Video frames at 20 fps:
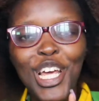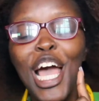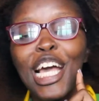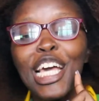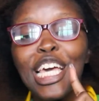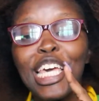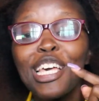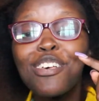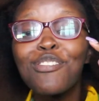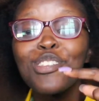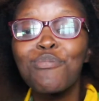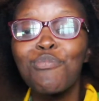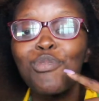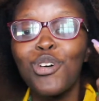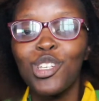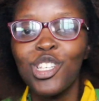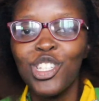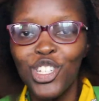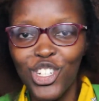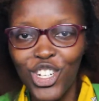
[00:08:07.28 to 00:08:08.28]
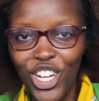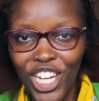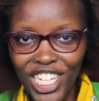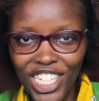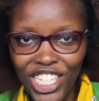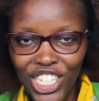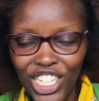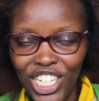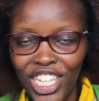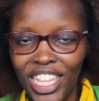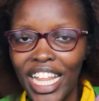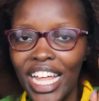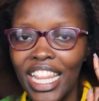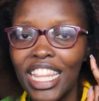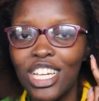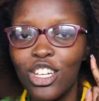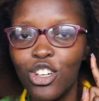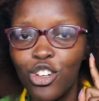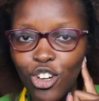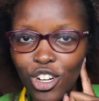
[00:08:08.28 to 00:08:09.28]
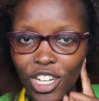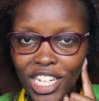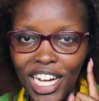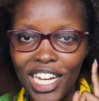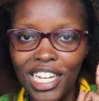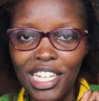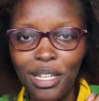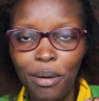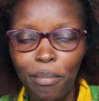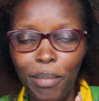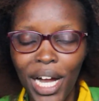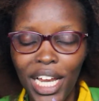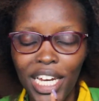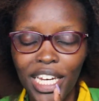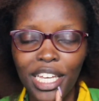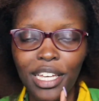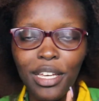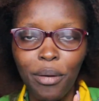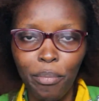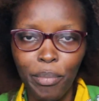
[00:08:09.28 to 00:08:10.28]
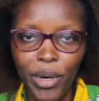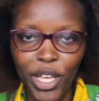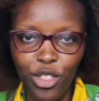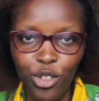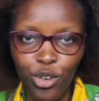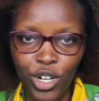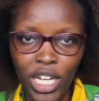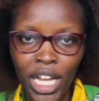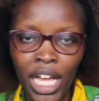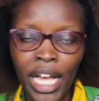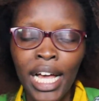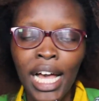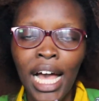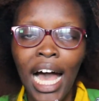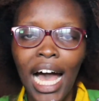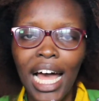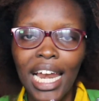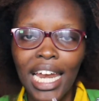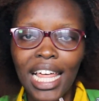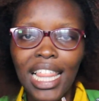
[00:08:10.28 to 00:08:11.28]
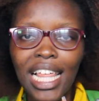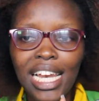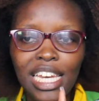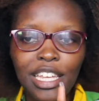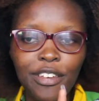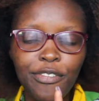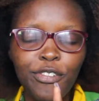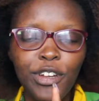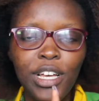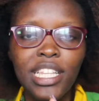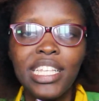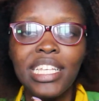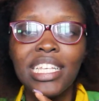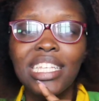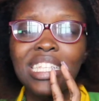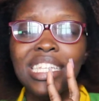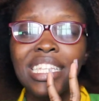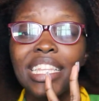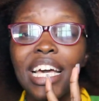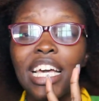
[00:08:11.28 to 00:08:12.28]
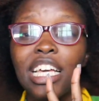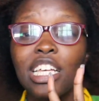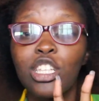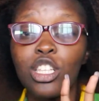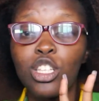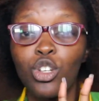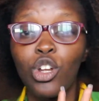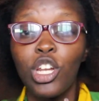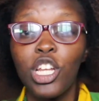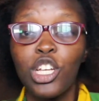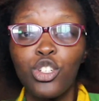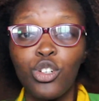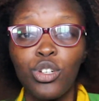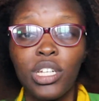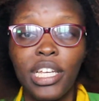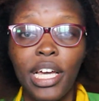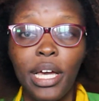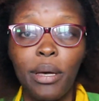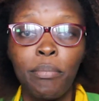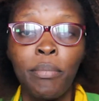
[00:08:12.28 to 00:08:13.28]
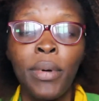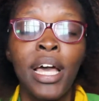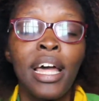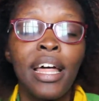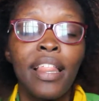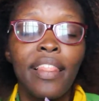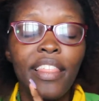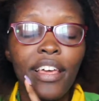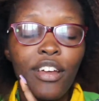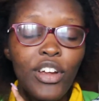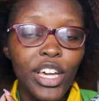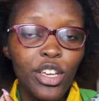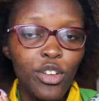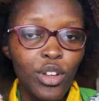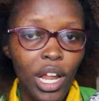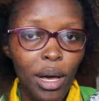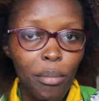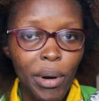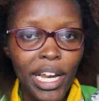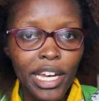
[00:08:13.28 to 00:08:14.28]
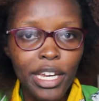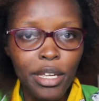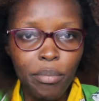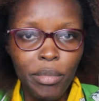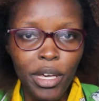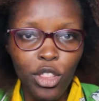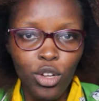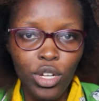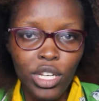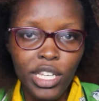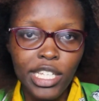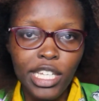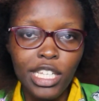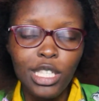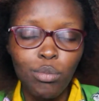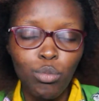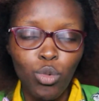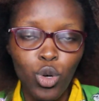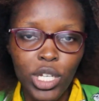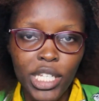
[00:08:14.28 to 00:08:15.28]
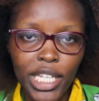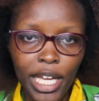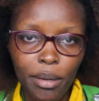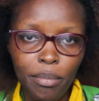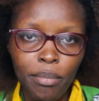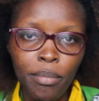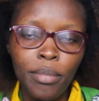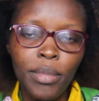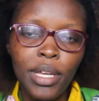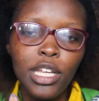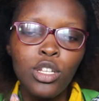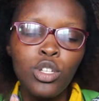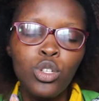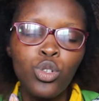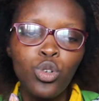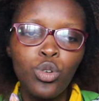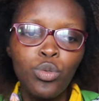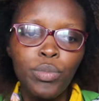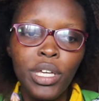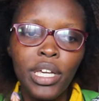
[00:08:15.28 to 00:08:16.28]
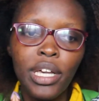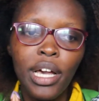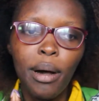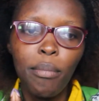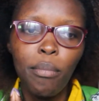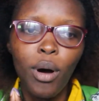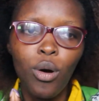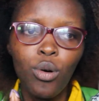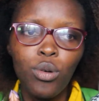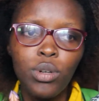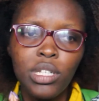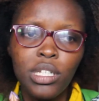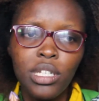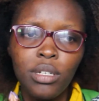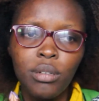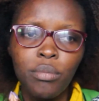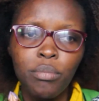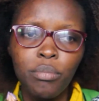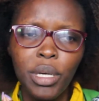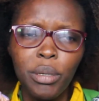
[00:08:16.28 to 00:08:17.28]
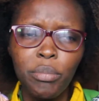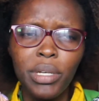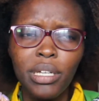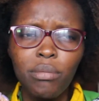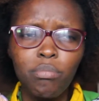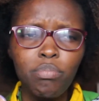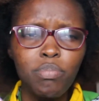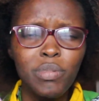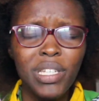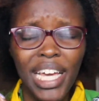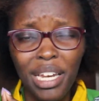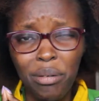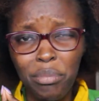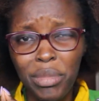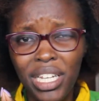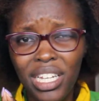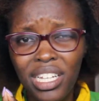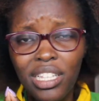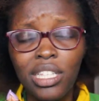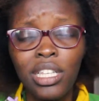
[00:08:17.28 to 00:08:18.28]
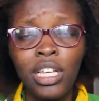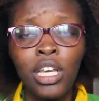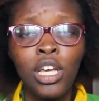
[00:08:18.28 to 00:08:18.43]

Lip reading: gives more stretch than the shortcut banding method. Another difference is in the installation time. The regular banding method takes more time. It took me about maybe 10 minutes